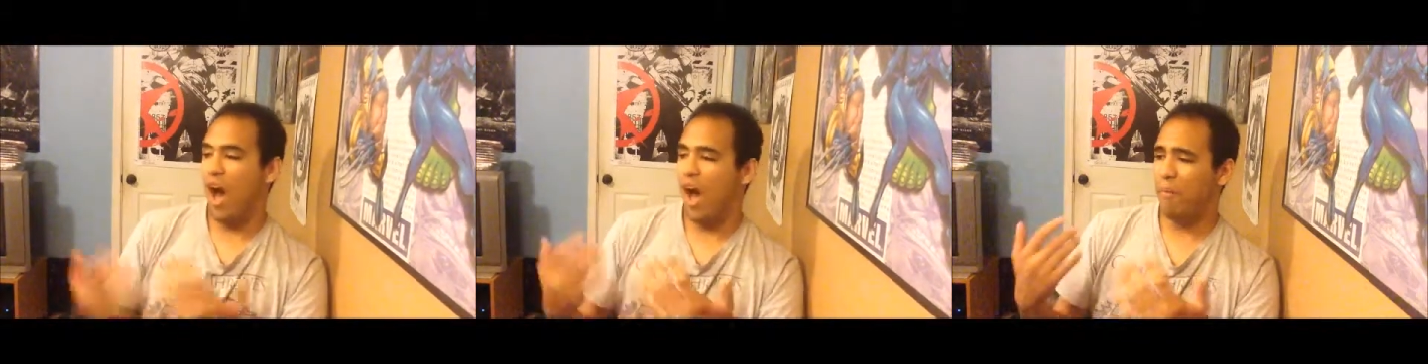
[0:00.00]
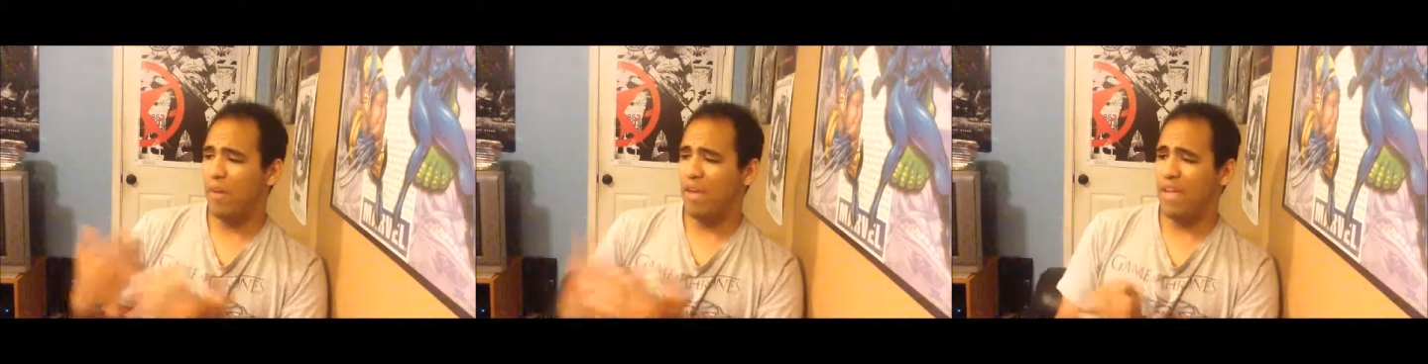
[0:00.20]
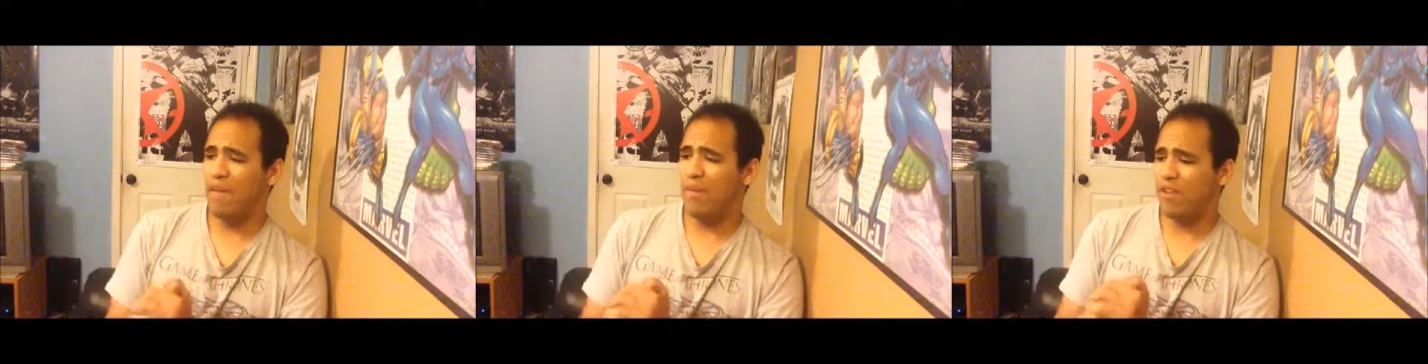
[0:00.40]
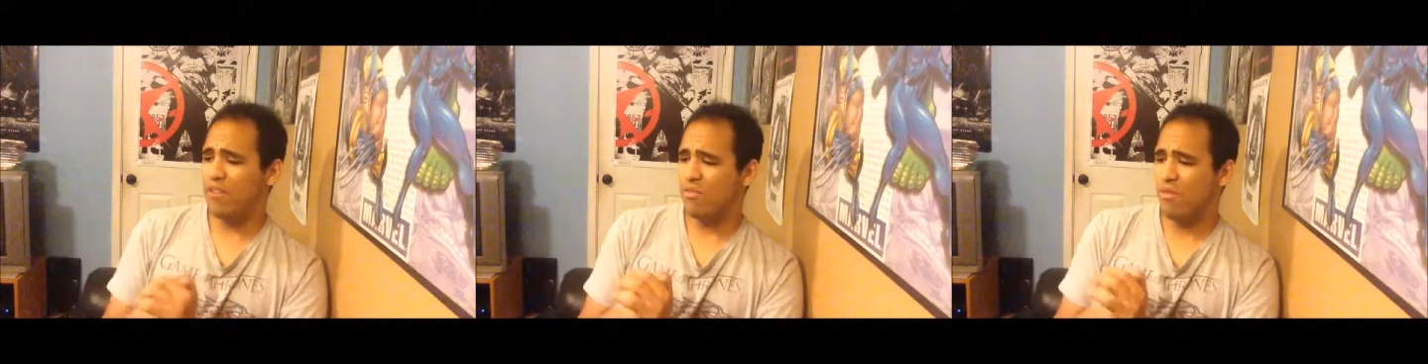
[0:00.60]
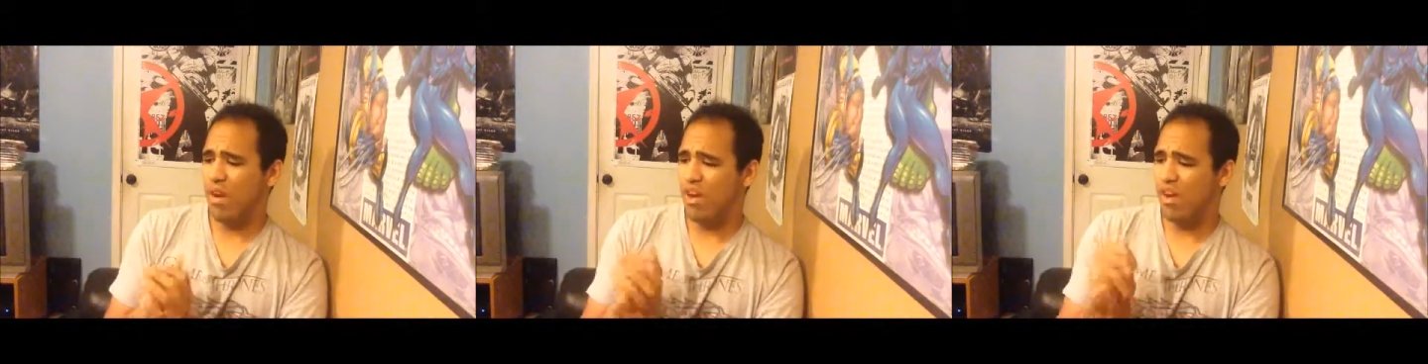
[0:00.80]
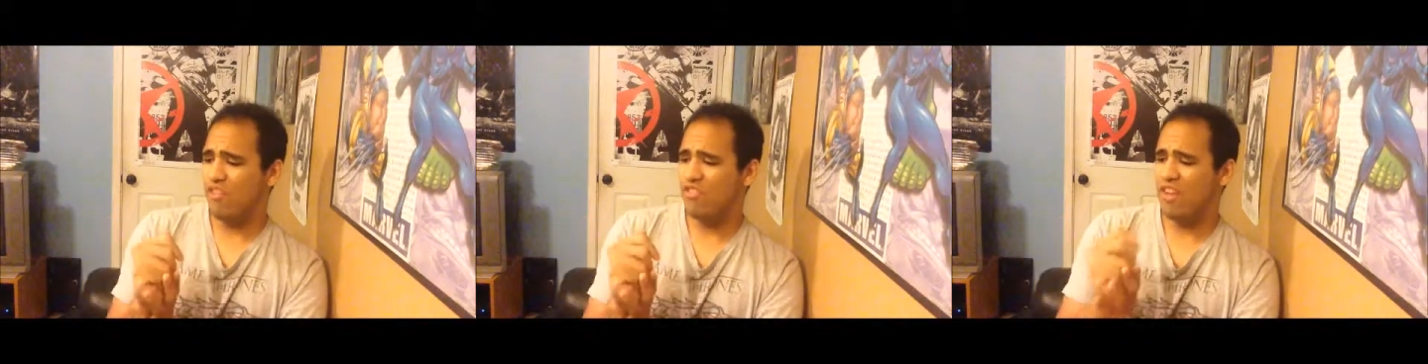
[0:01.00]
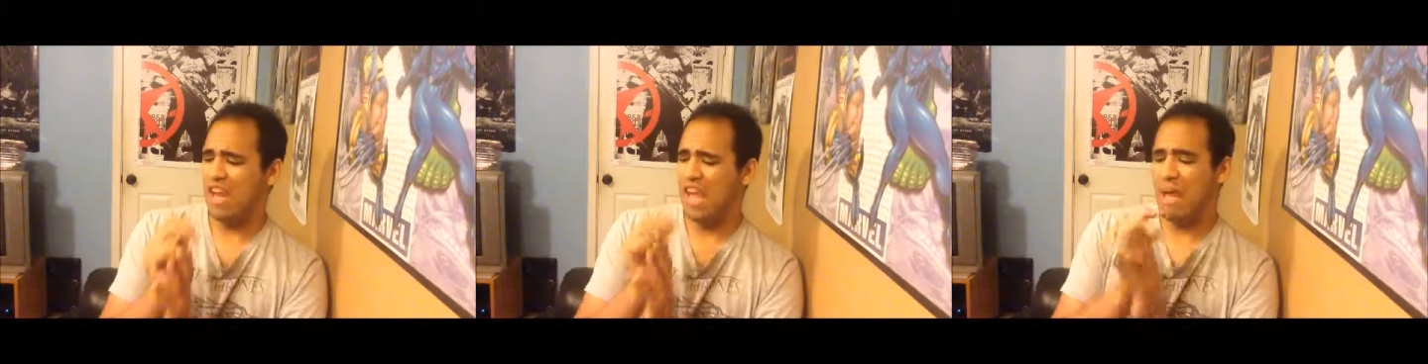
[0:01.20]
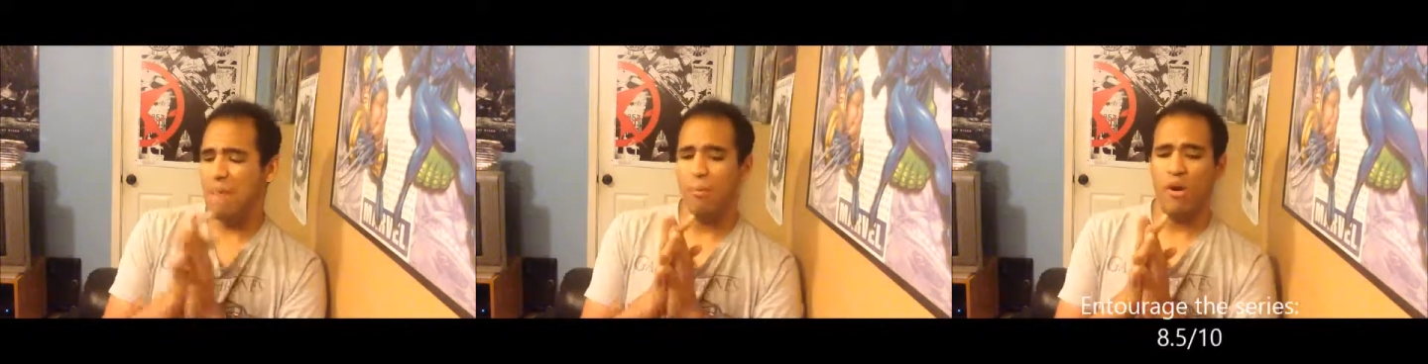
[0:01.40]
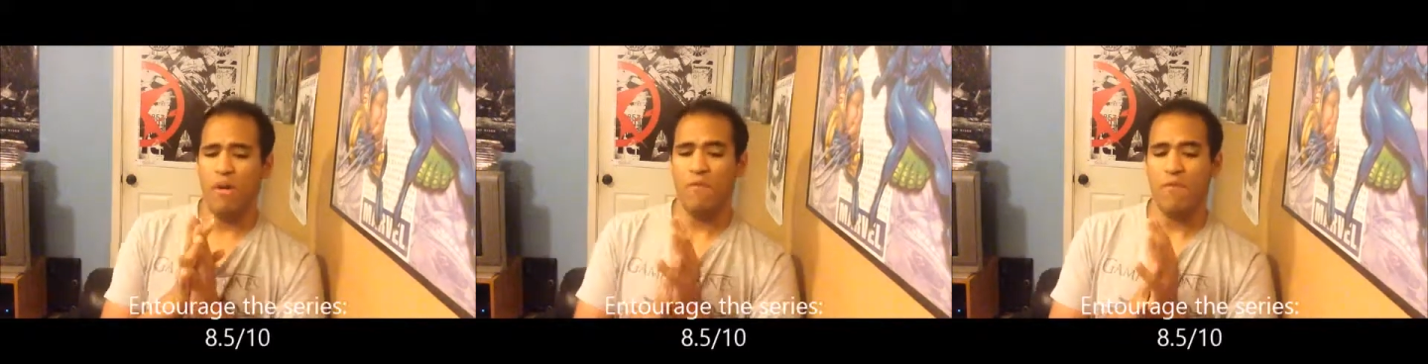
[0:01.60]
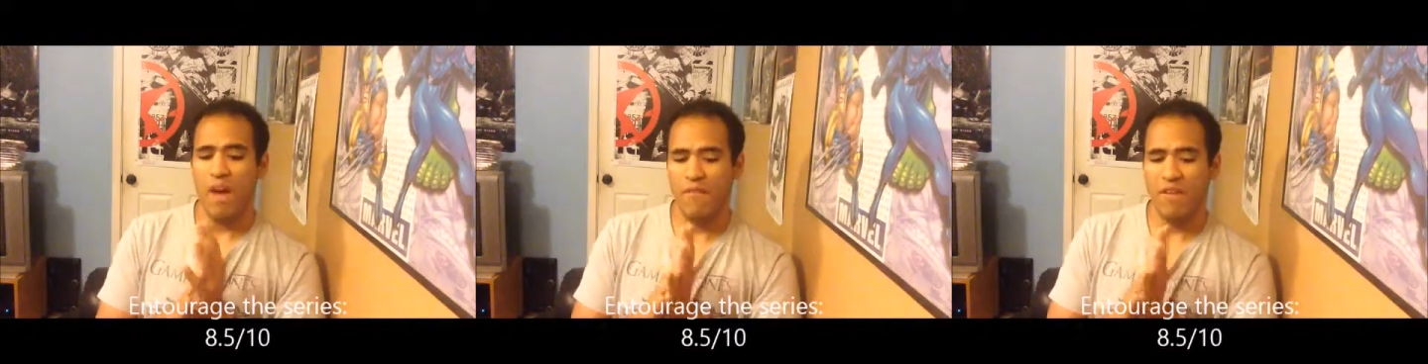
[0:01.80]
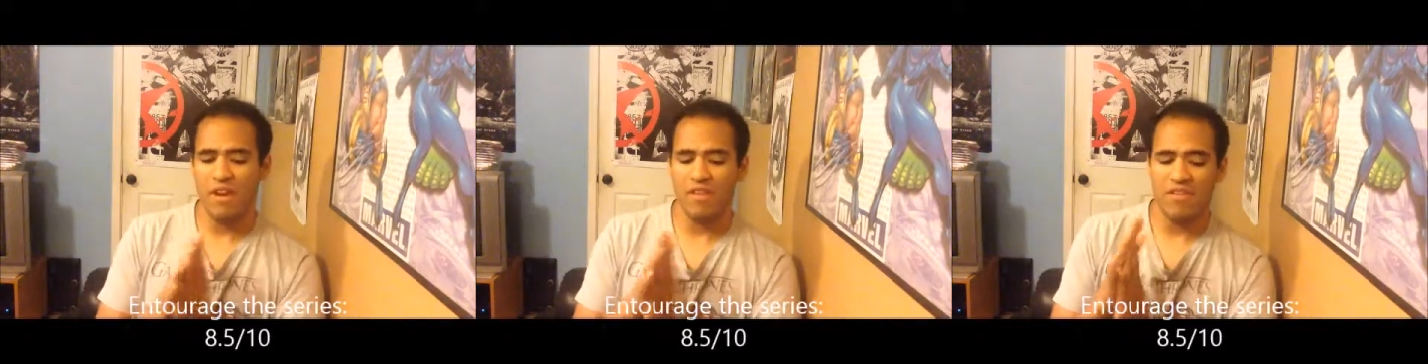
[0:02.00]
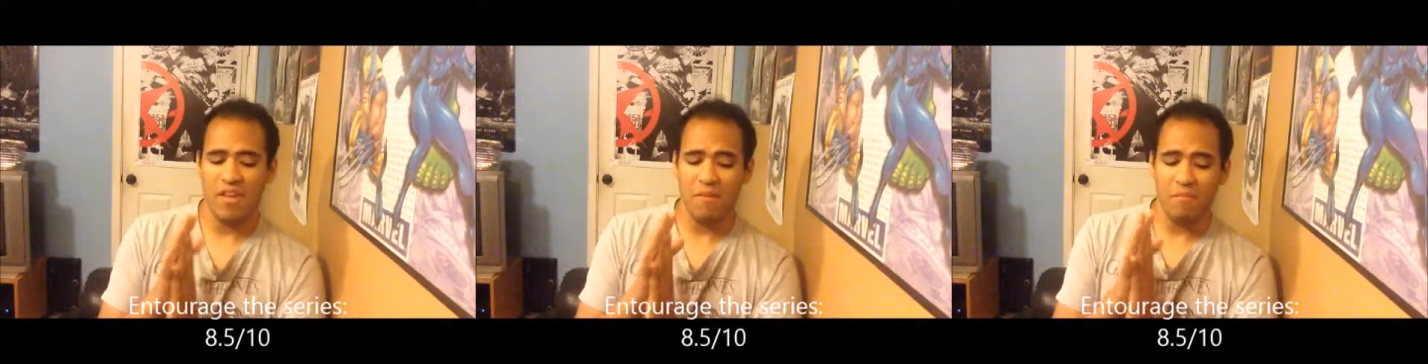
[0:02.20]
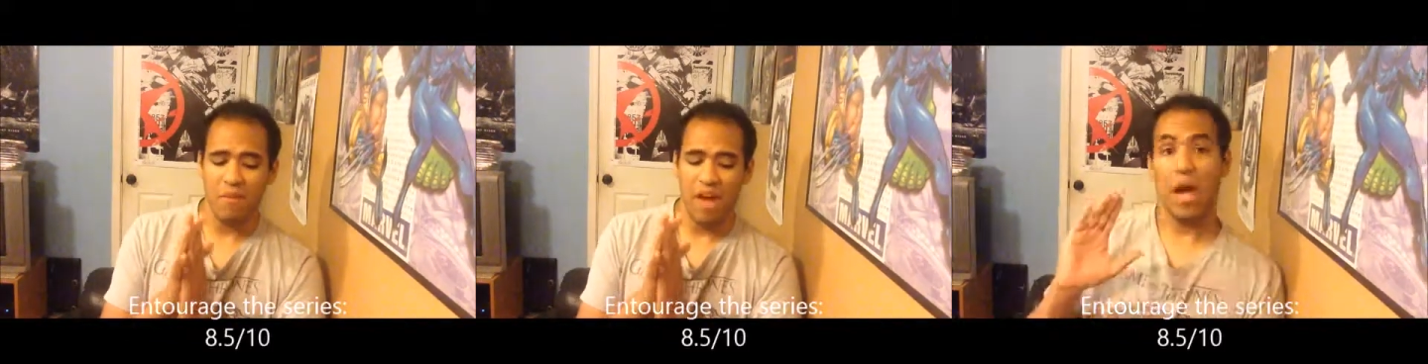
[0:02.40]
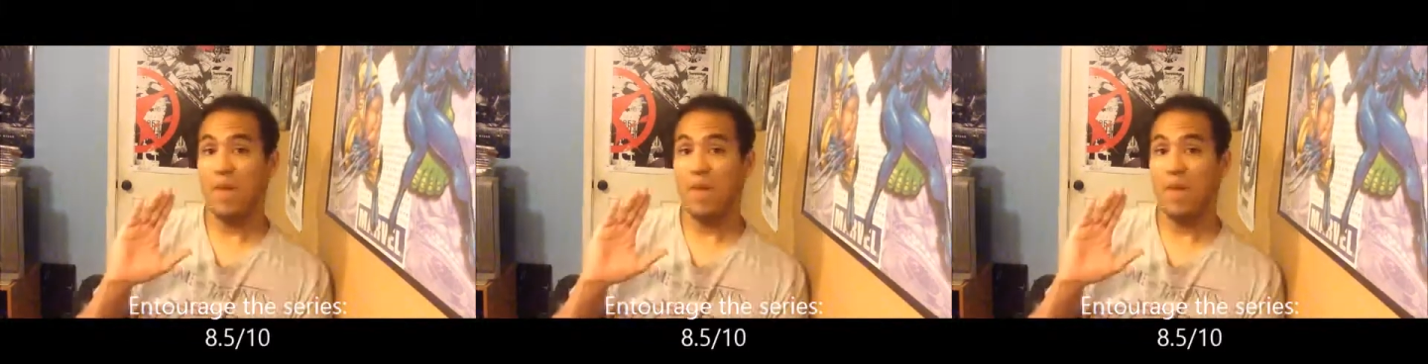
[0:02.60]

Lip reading: I'm going to give Entourage an 8.5 out of 10.